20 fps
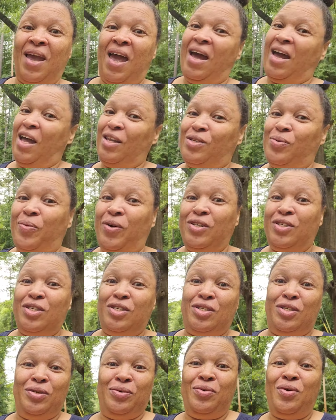I got the work
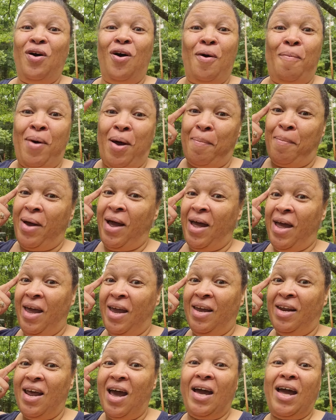to do on my
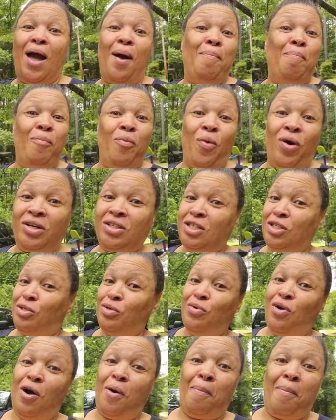mind. I got work to
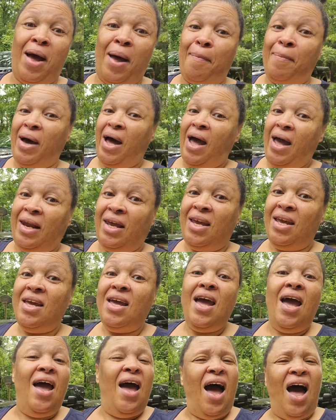do on my body.
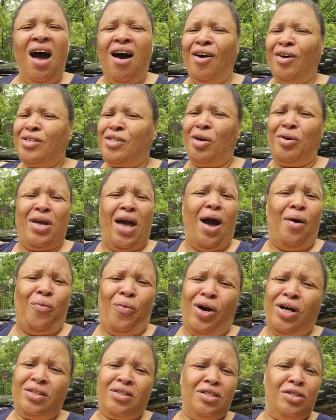I also got
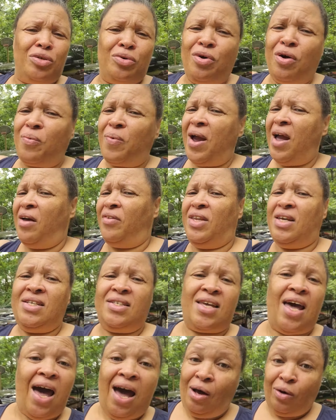work to do around
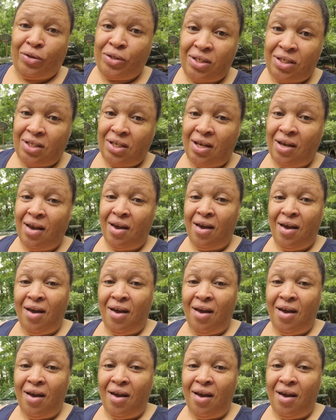this house.